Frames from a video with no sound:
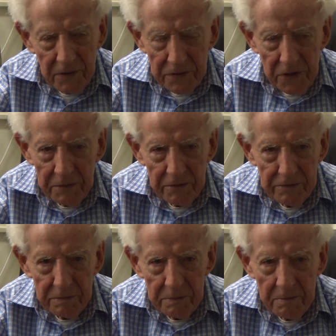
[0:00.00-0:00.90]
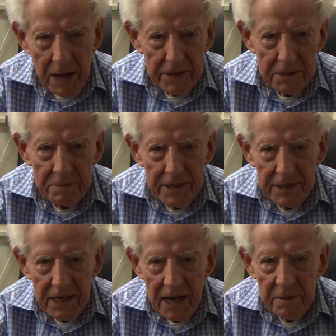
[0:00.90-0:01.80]
thought about it many
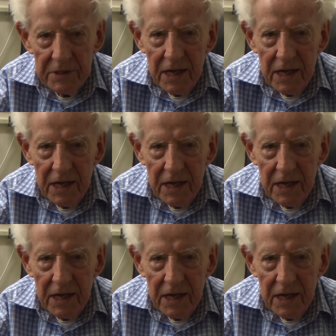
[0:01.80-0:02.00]
times.